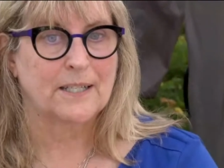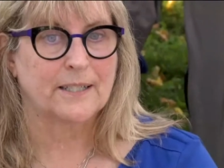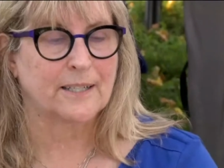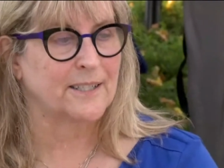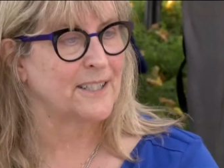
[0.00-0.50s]

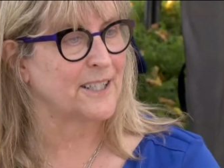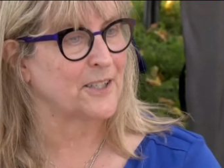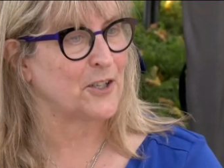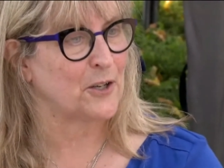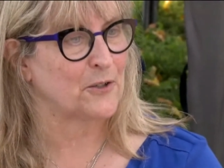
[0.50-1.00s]

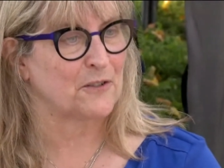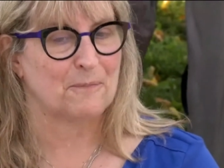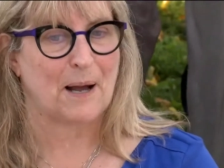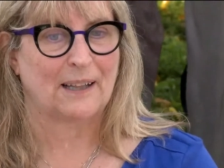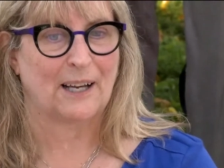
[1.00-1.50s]
66 years
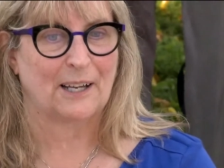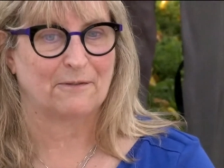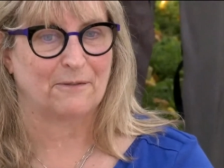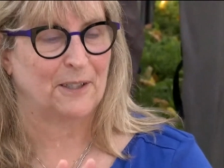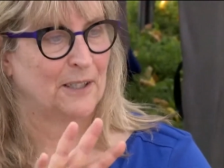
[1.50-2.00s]
of my
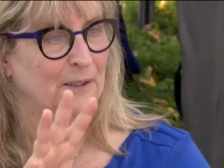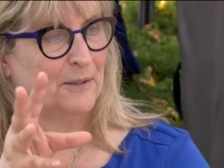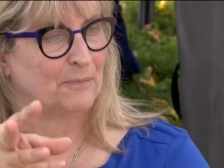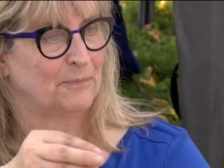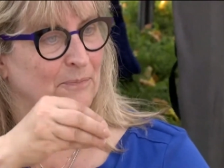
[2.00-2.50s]
life
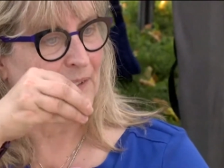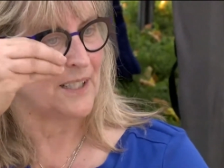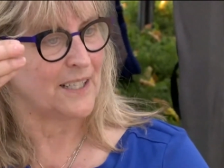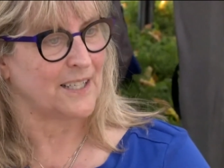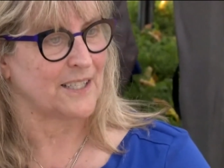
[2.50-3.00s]

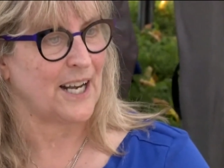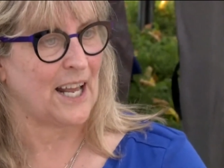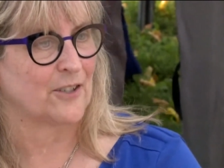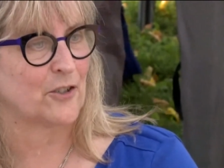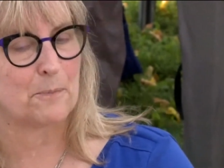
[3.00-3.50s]
is in
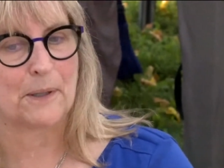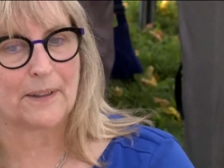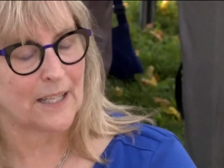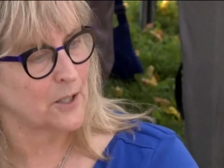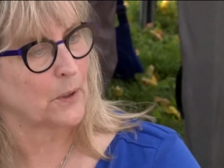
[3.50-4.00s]
ashes,
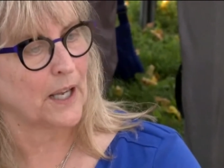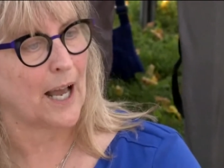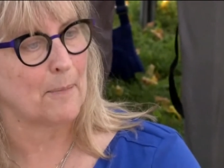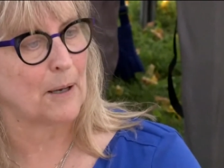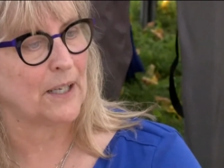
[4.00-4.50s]
but that's okay.
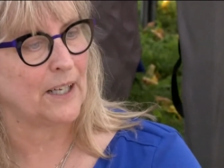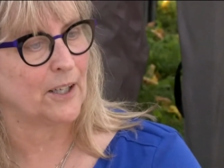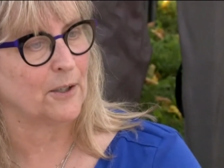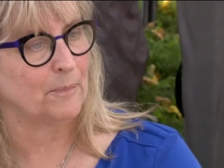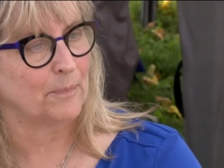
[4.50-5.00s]
I'm out
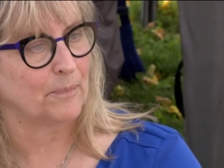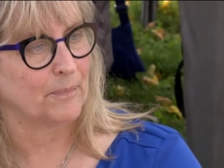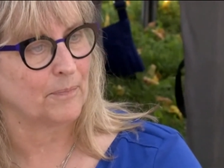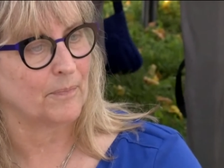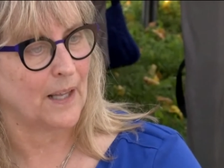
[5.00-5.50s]
here
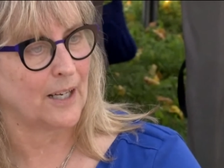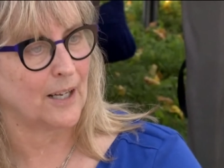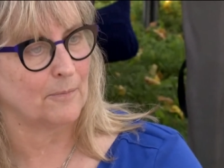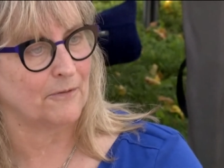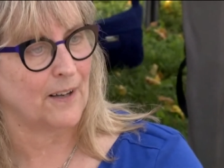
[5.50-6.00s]
and
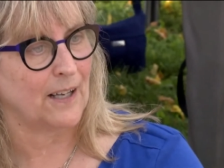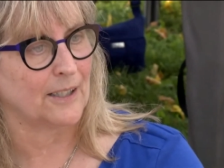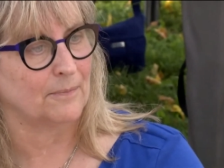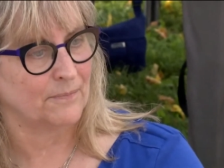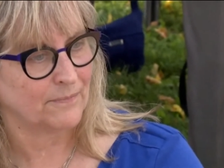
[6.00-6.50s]
I'm fine.